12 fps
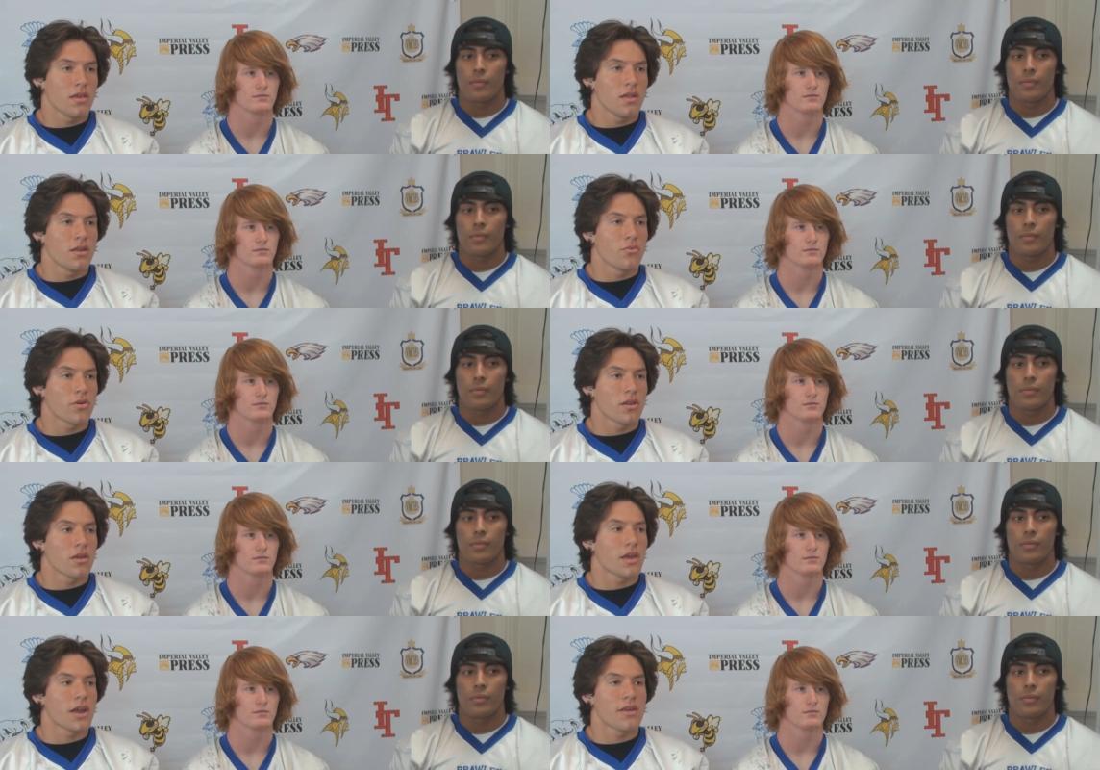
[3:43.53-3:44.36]
Speaker 1: and we're
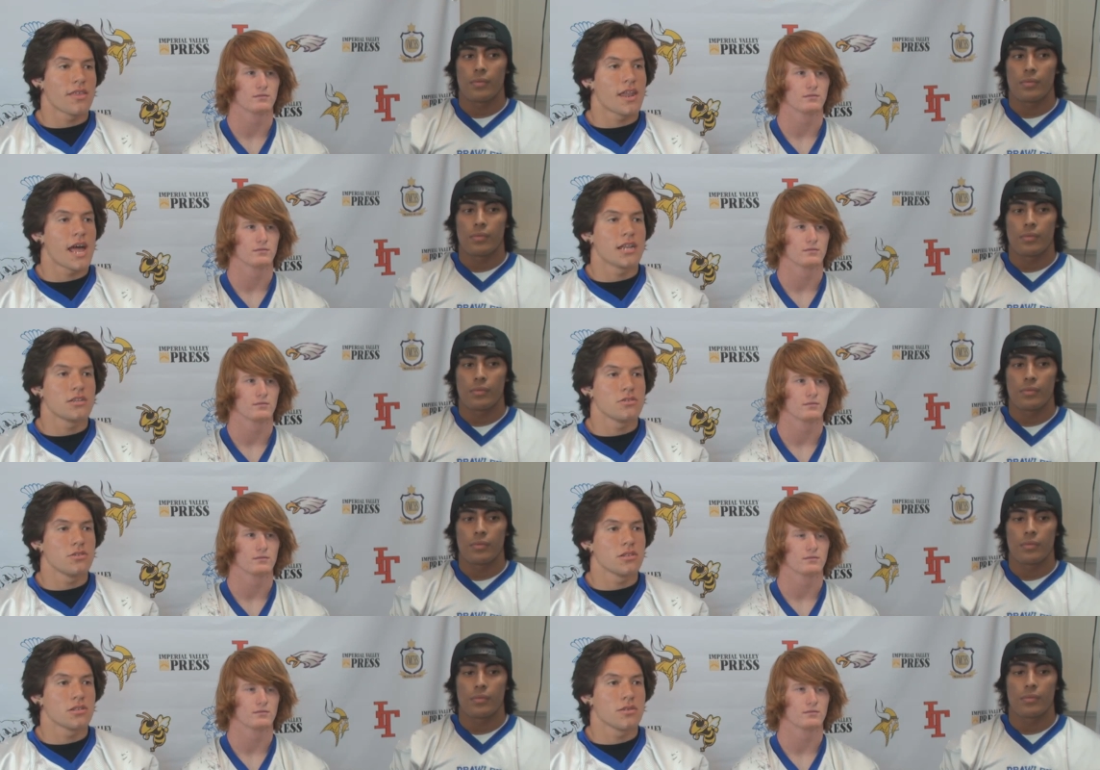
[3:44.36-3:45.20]
gonna carry that attitude
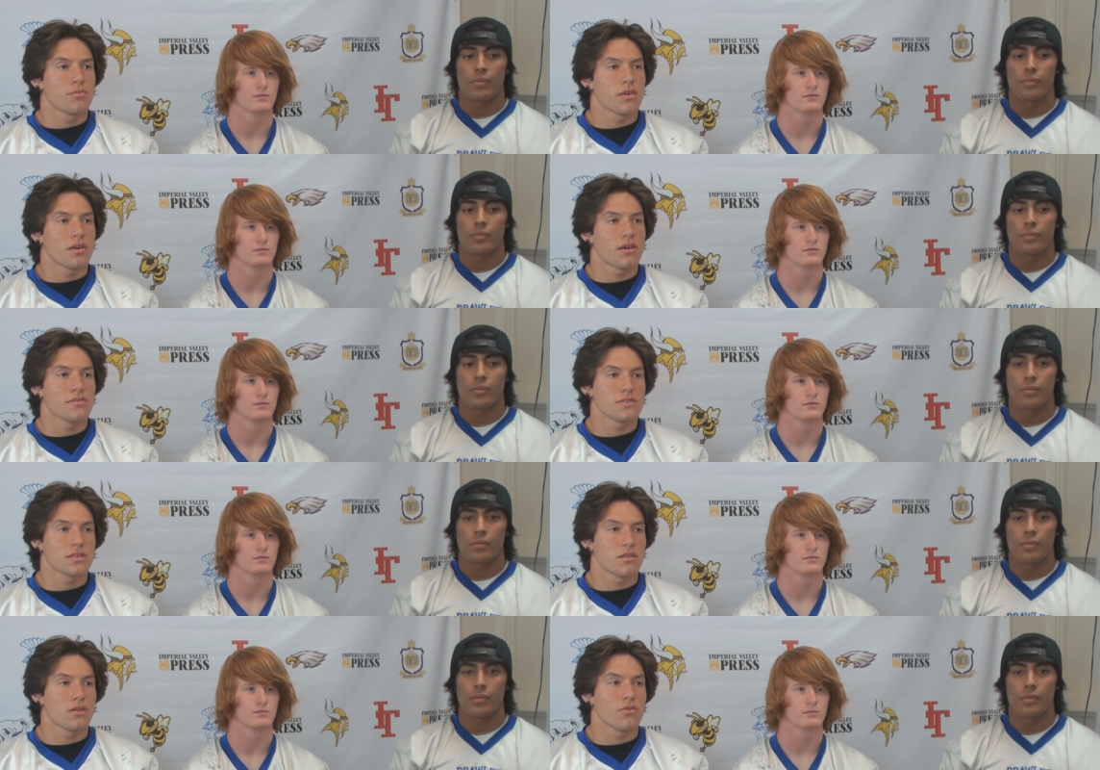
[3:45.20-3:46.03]
into the playoffs,
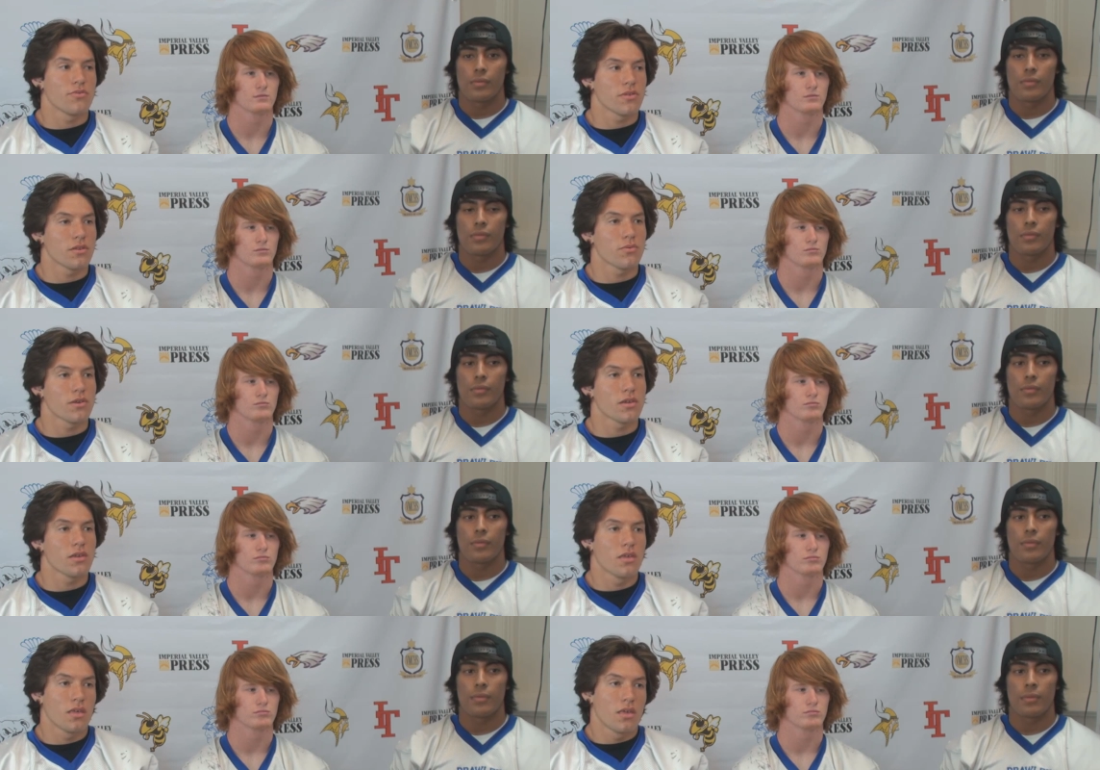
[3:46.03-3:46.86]
and hopefully we
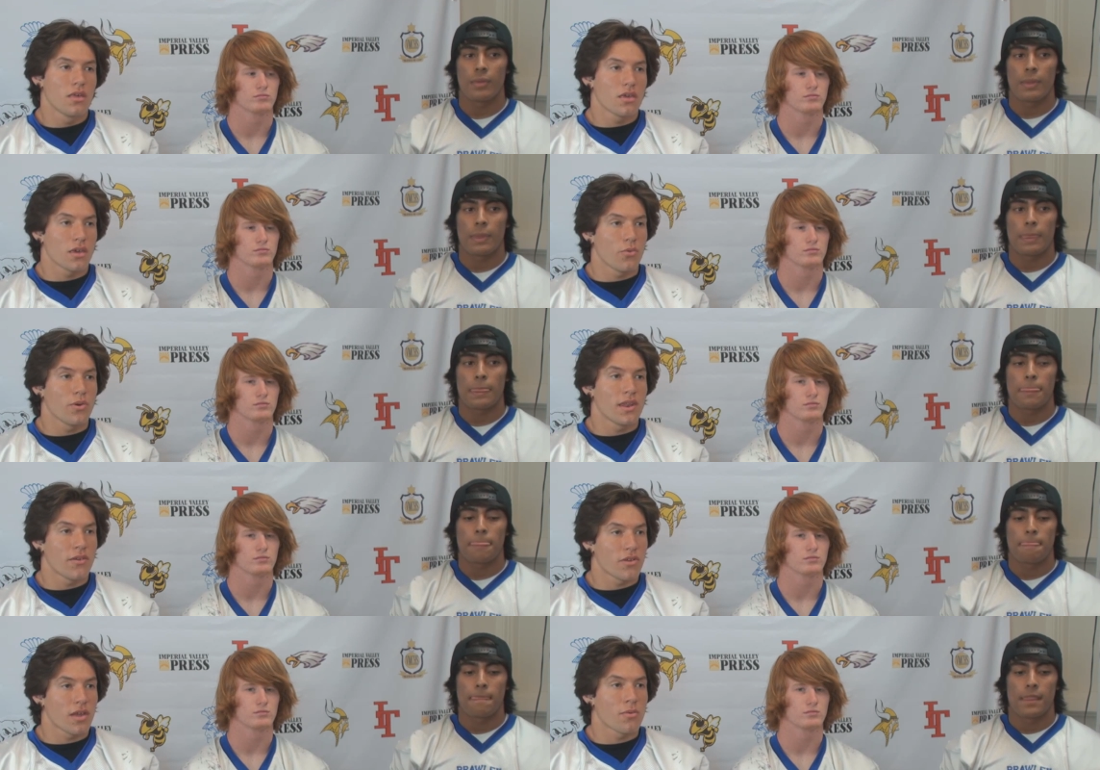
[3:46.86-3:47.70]
can win
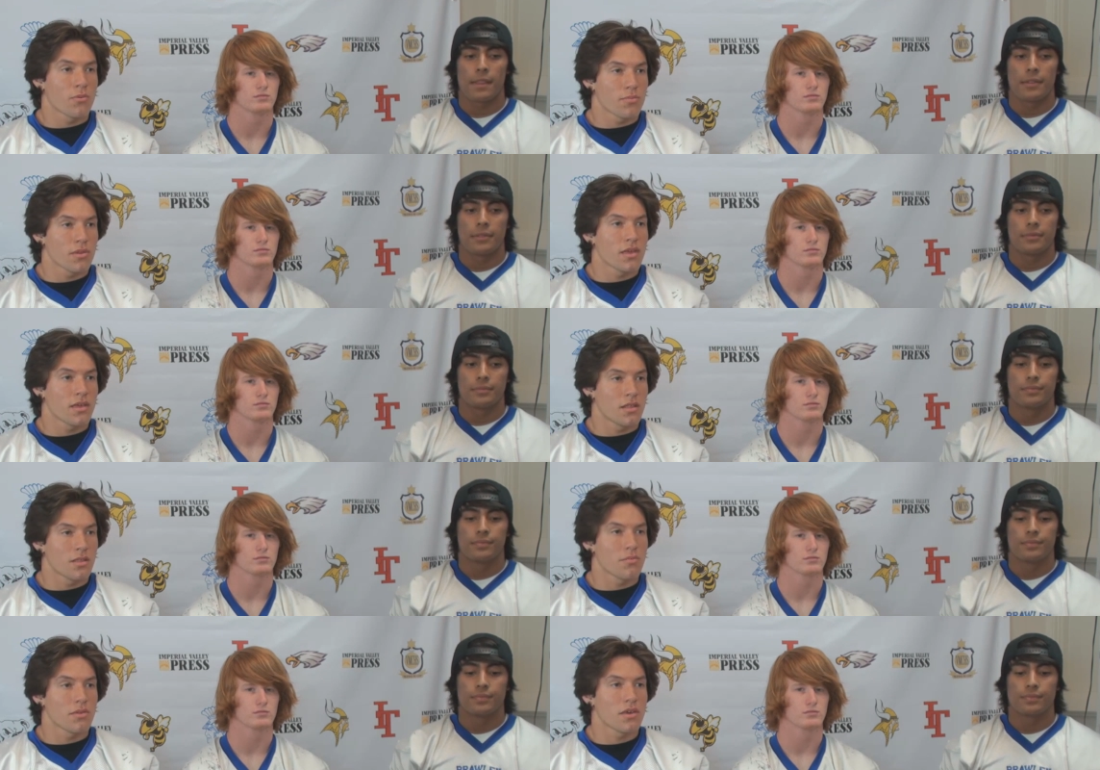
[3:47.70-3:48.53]
every game we play in in
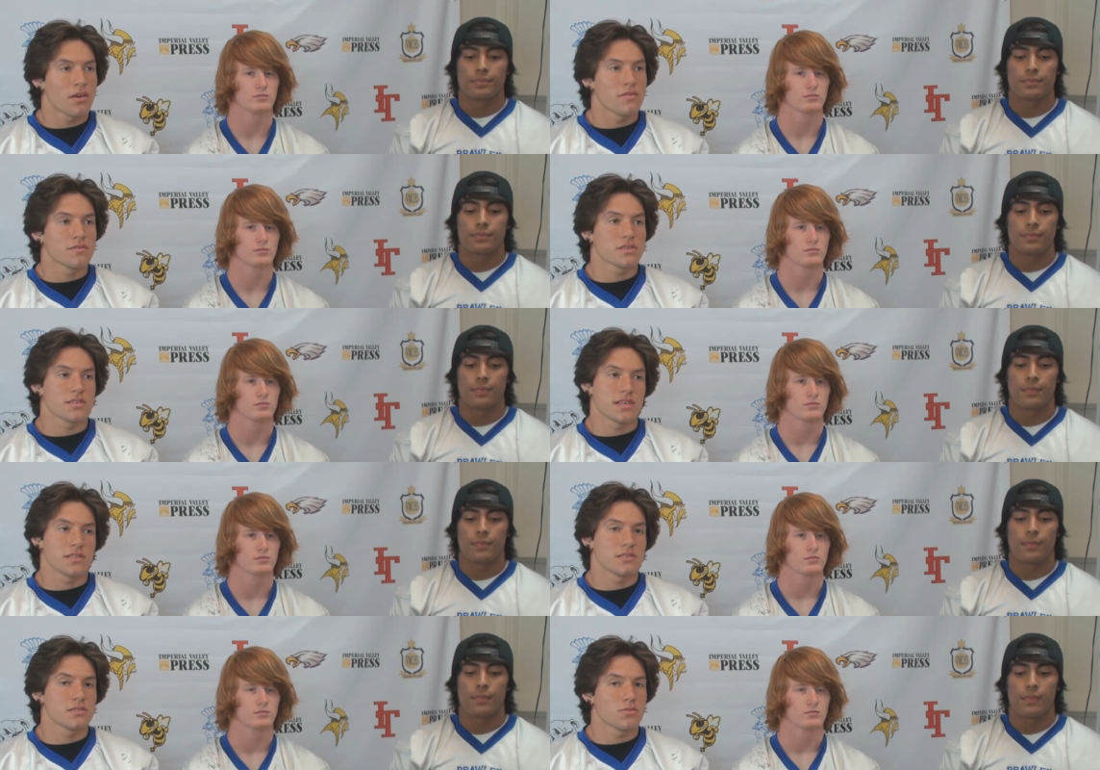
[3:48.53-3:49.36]
the playoffs because
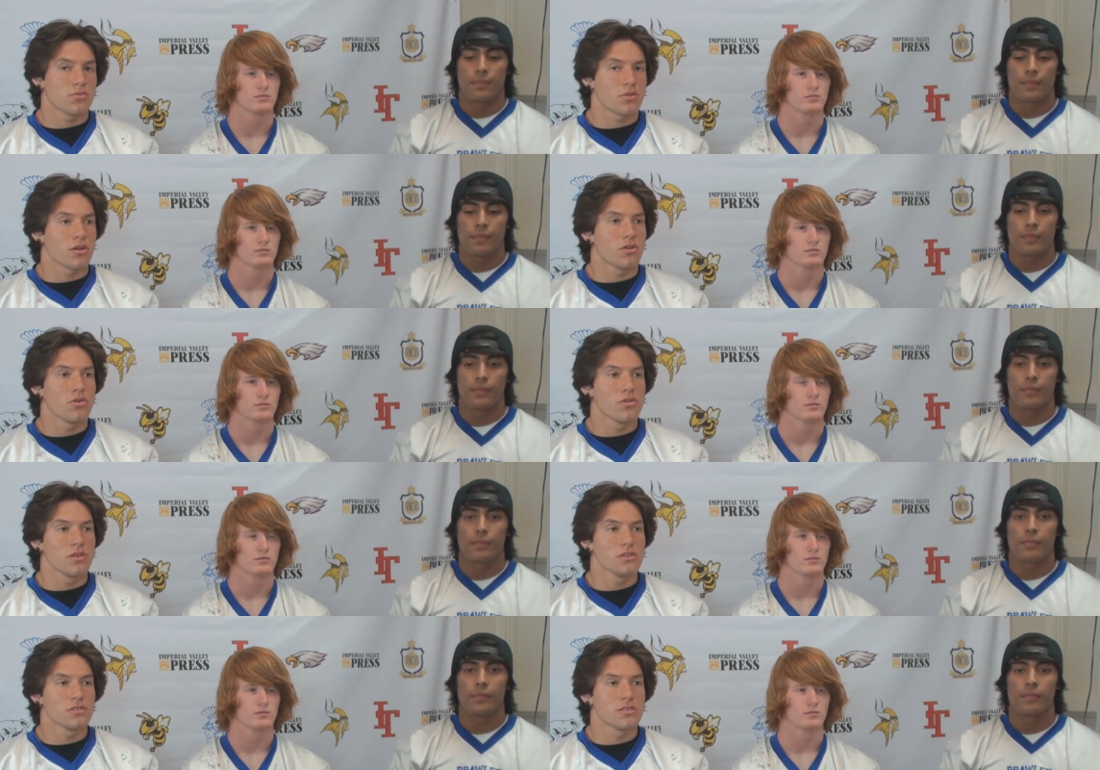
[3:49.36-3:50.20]
that's what our goal
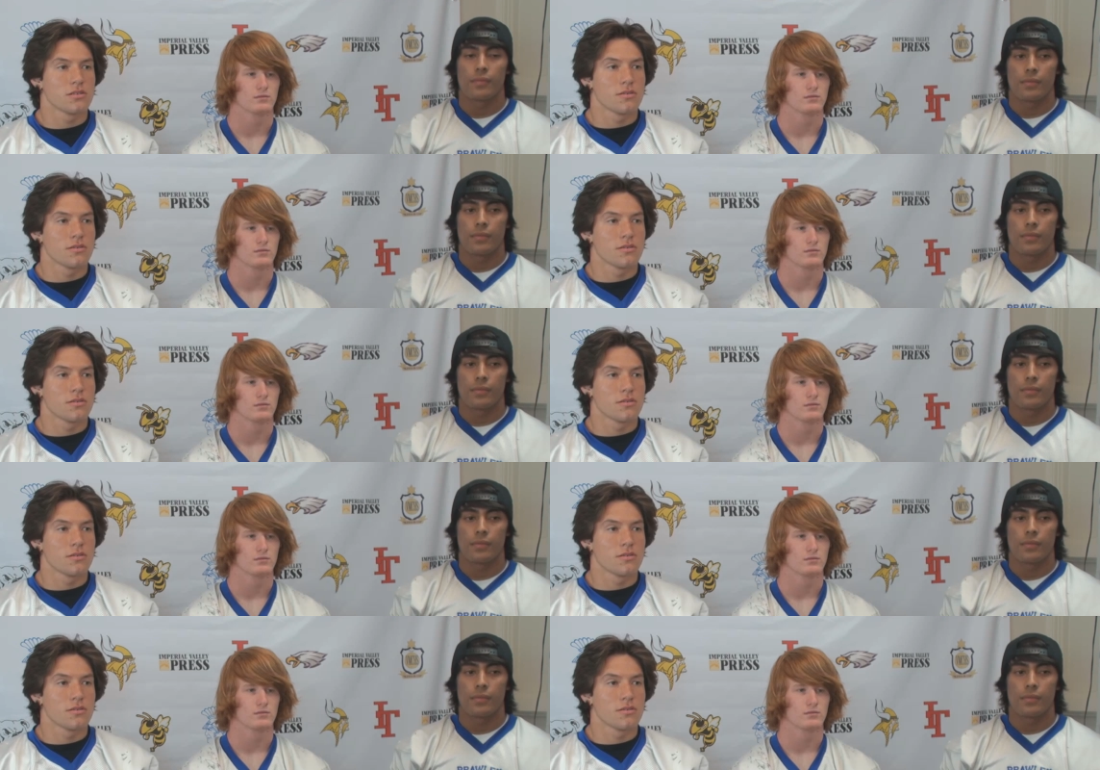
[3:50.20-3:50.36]
is.